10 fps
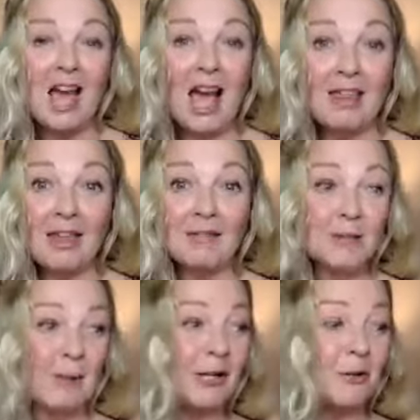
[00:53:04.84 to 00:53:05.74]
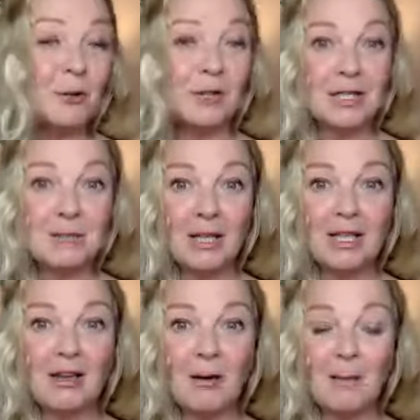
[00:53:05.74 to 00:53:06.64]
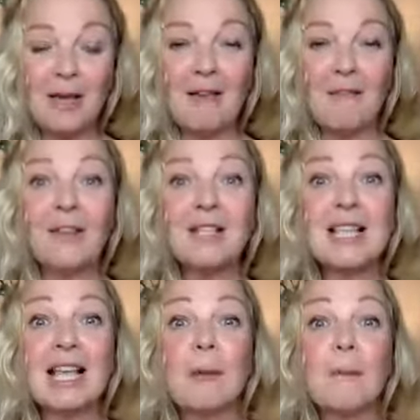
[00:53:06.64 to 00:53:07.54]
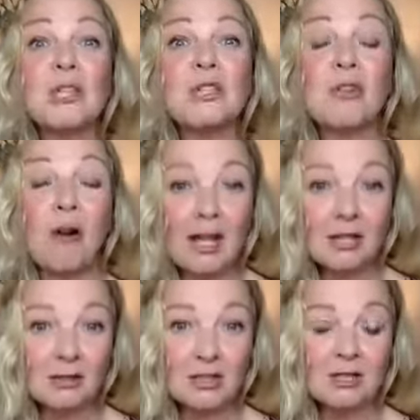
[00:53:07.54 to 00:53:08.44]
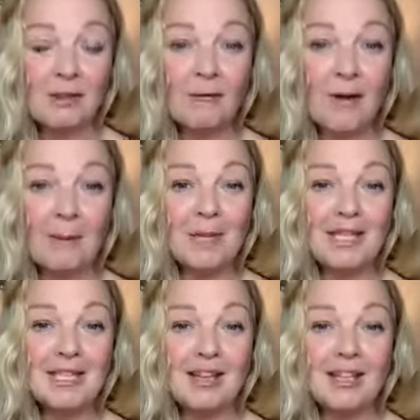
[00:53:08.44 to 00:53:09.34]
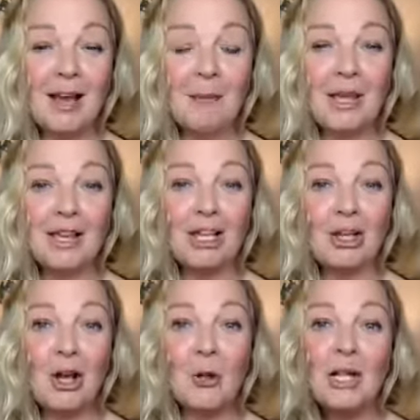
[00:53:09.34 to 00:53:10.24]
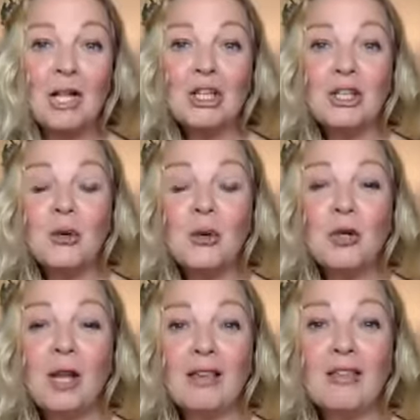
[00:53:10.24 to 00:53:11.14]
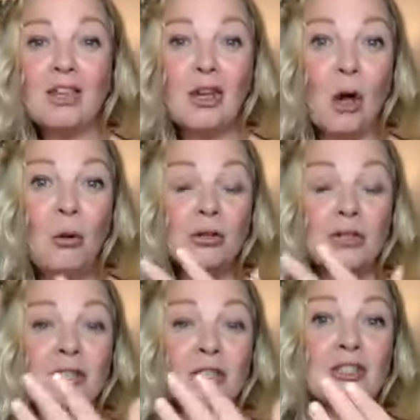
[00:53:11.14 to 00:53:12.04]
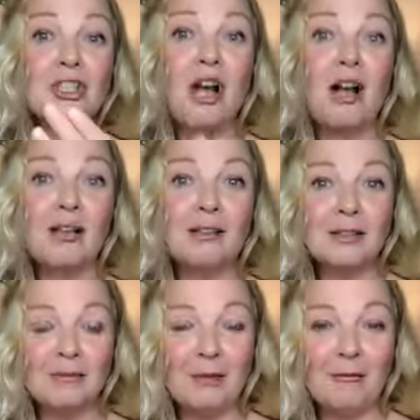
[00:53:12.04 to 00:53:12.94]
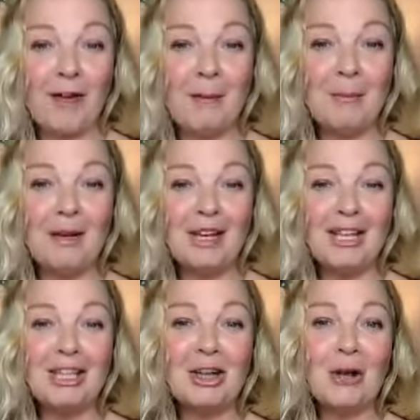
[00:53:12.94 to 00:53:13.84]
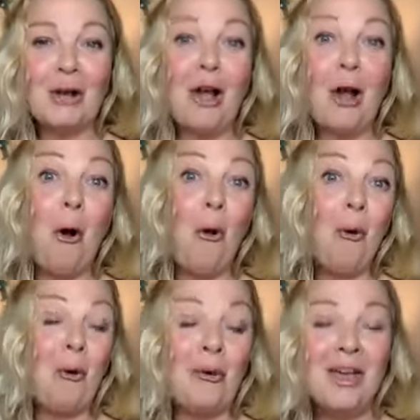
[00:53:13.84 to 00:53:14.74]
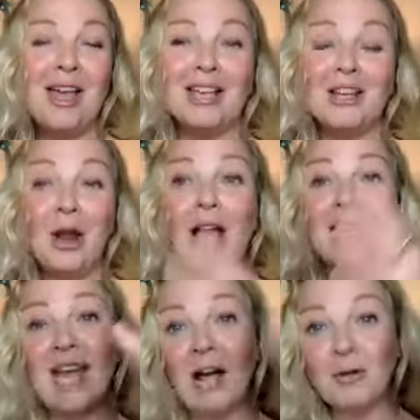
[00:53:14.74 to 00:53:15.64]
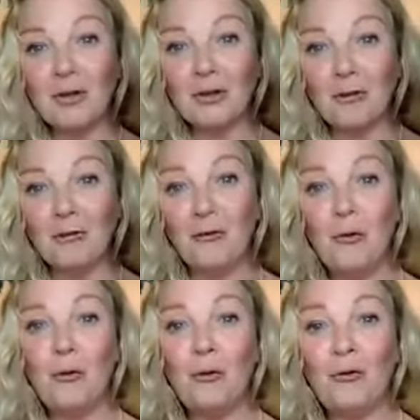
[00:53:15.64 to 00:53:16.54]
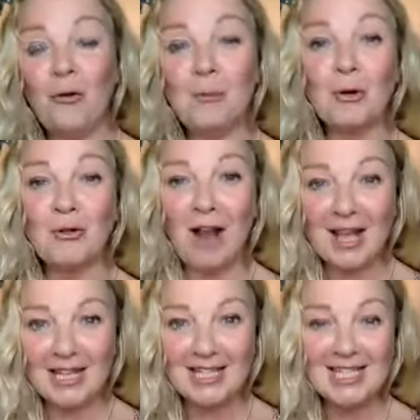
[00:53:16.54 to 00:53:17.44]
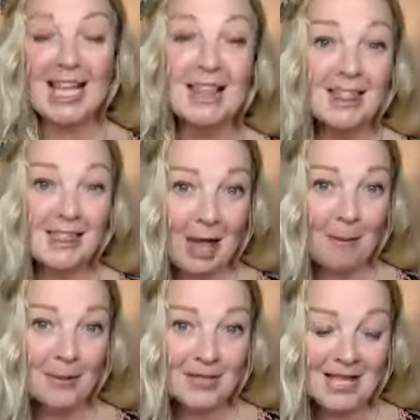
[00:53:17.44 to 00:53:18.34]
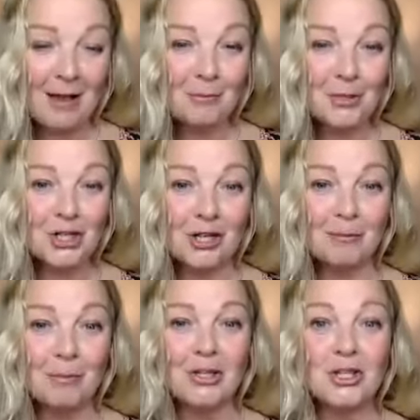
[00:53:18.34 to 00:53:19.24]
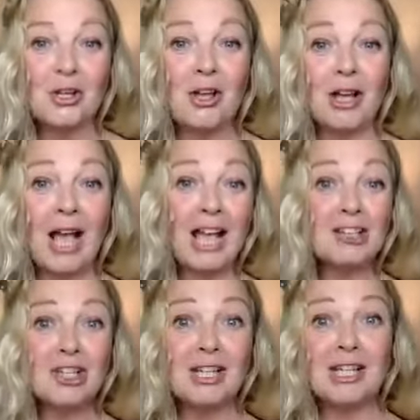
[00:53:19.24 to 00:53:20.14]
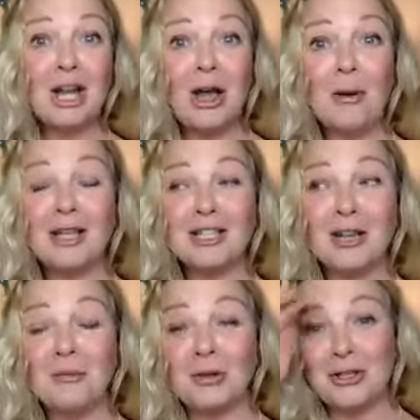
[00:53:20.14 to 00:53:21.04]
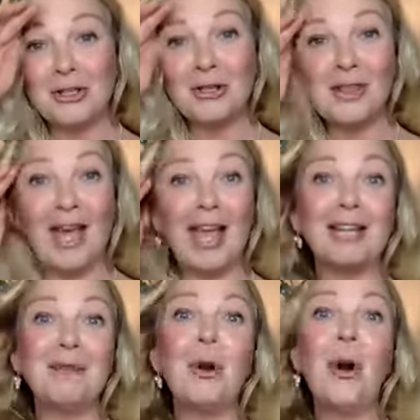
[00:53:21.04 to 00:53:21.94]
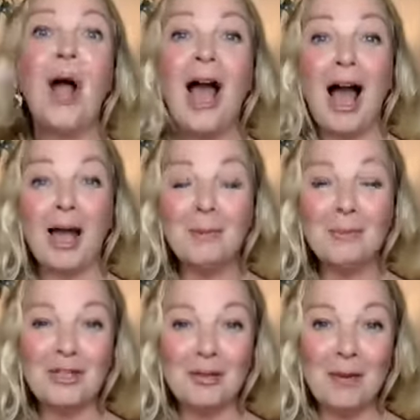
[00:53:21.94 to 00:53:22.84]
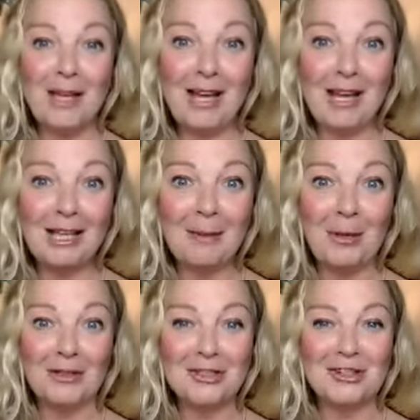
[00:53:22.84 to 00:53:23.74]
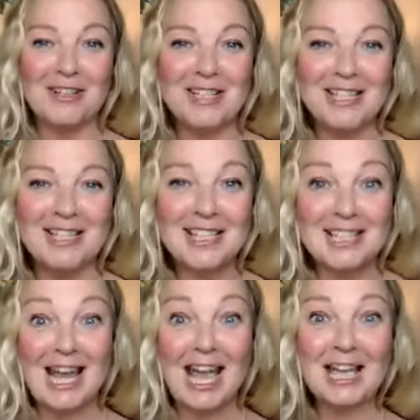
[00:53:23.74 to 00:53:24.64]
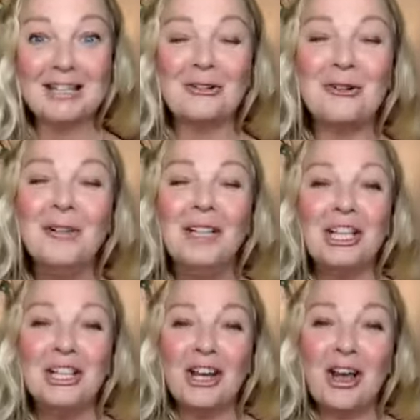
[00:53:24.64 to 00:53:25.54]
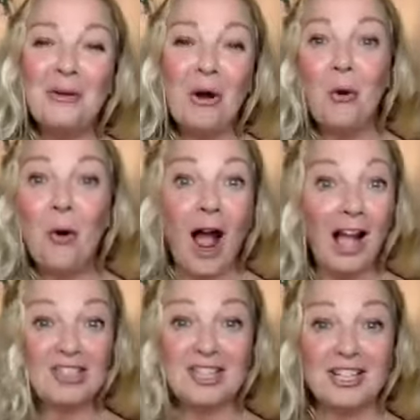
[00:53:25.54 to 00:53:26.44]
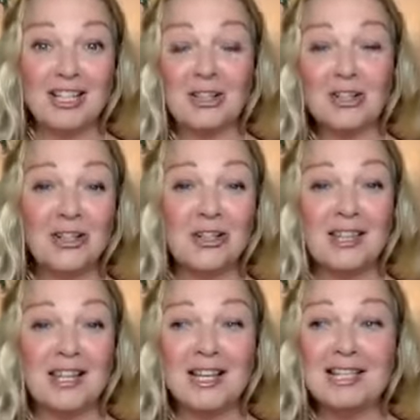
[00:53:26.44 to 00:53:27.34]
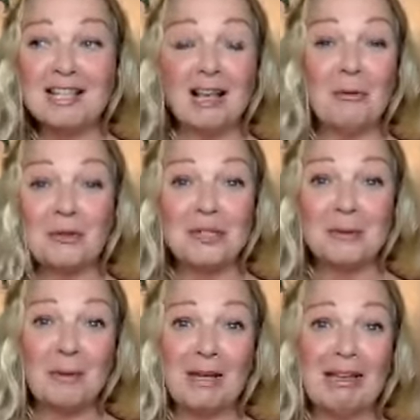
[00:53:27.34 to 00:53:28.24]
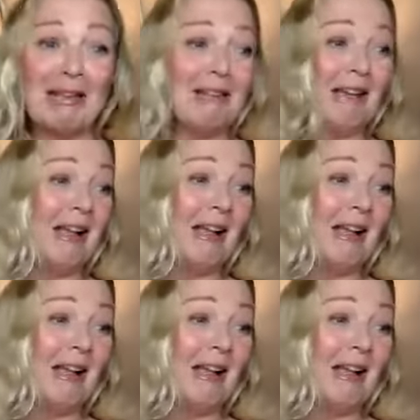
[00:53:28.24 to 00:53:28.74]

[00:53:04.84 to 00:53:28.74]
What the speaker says: and they spent all this money on me, it feels like a betrayal to the family dynamic. You know, you're like the golden child of the family, you know, like, oh, you know, and now you're going to fall from grace in their perception, because you're going, actually, no, I don't want to do that anymore, I'm going to be an acupuncturist instead, or, you know, or actually the truth is I want to be